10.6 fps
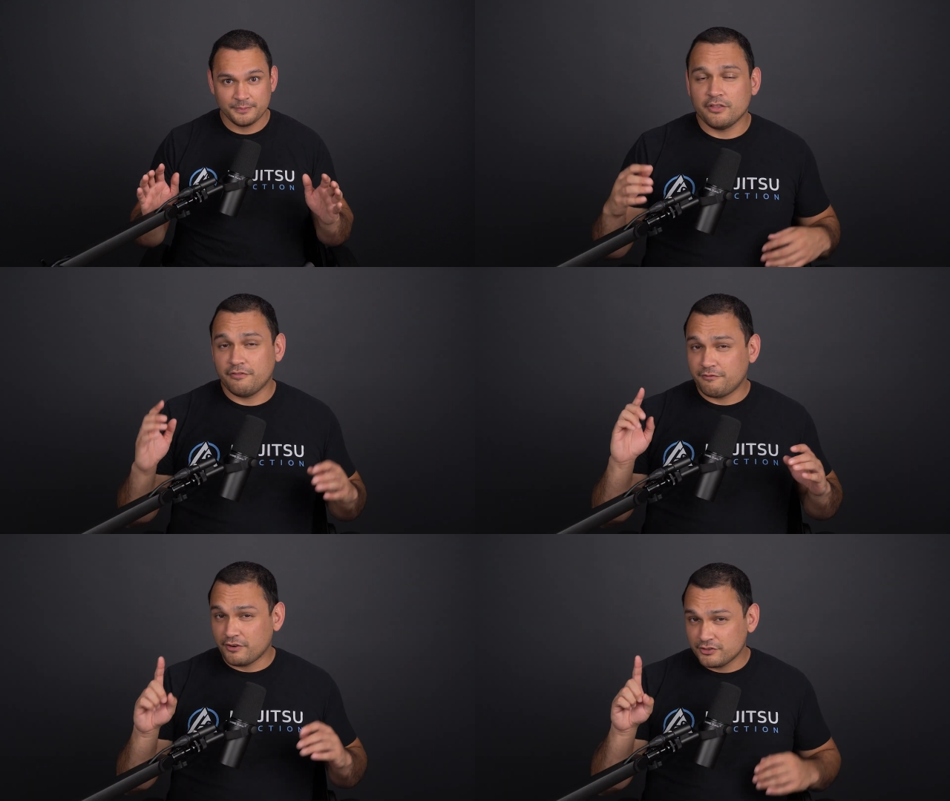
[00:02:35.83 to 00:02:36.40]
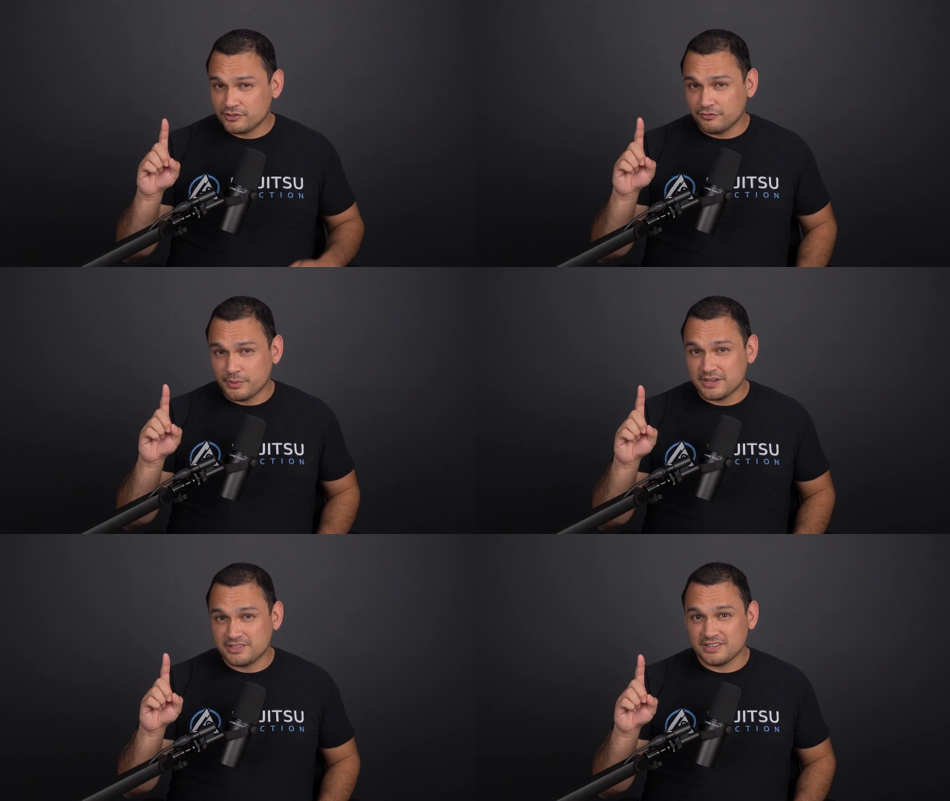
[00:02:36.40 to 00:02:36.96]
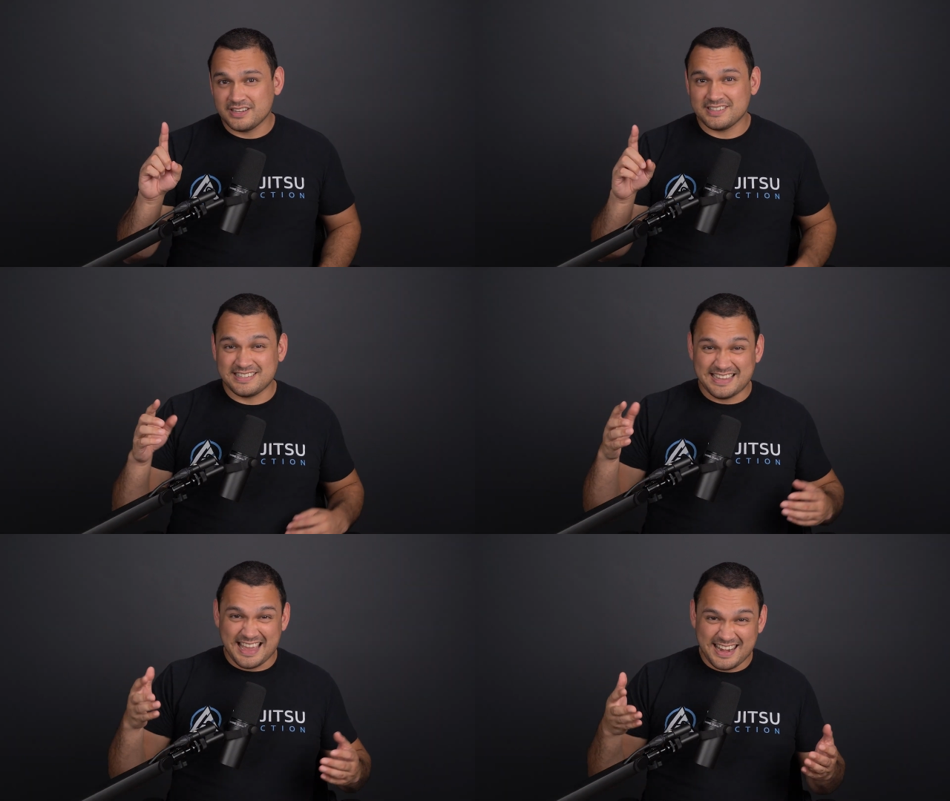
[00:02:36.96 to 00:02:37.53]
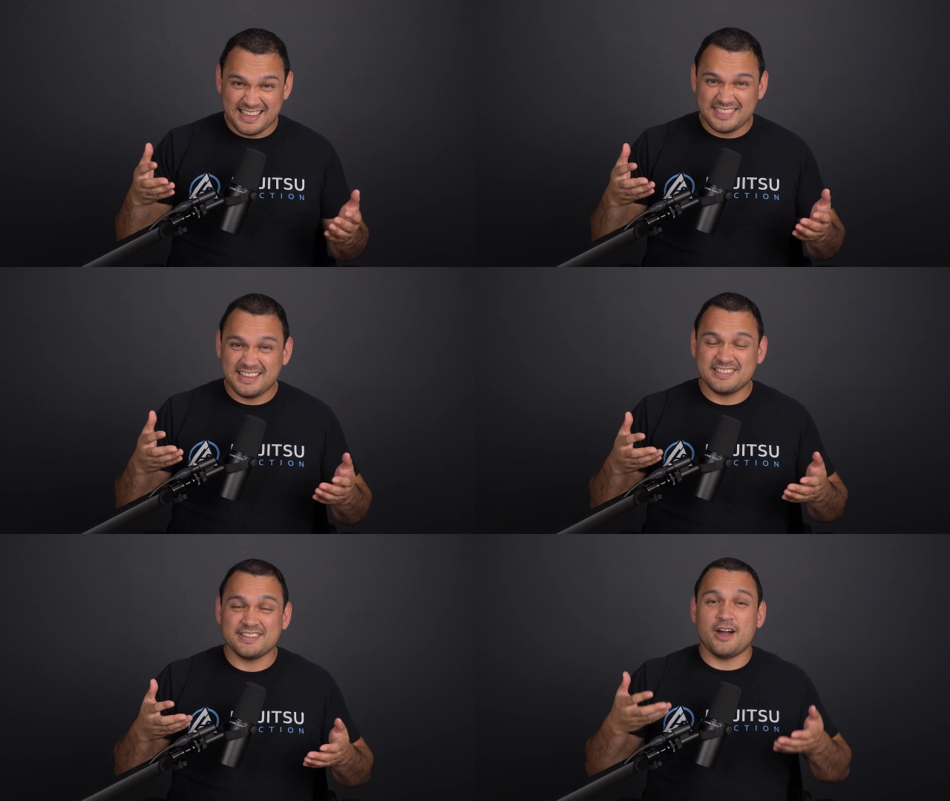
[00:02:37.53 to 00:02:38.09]
The first of which is getting
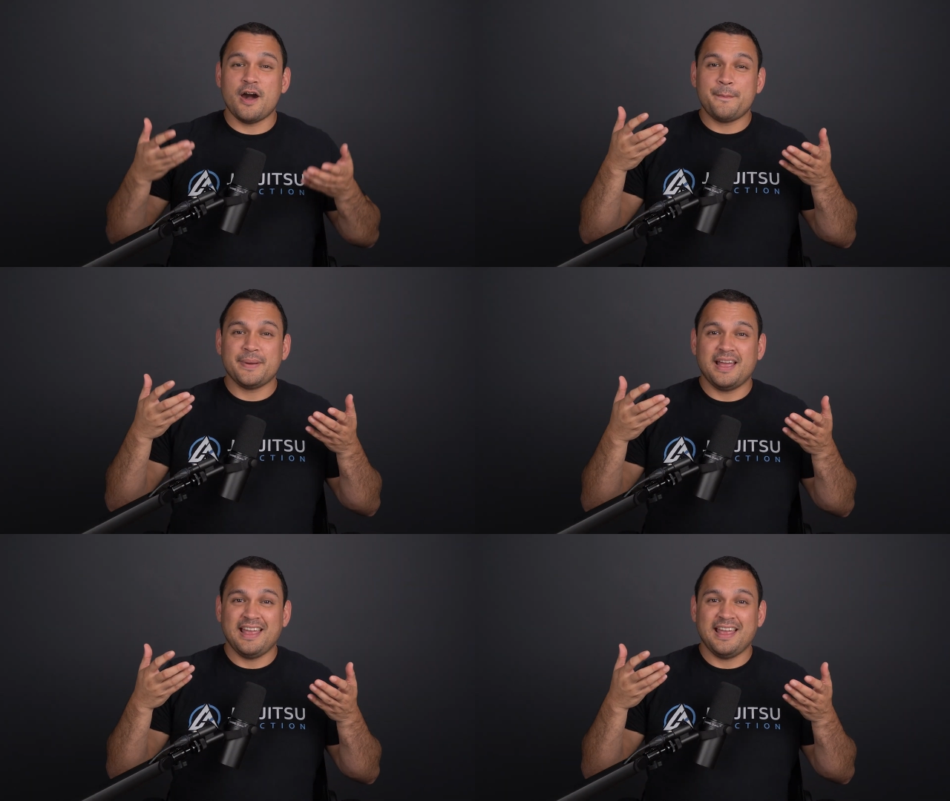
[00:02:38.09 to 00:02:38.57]
things up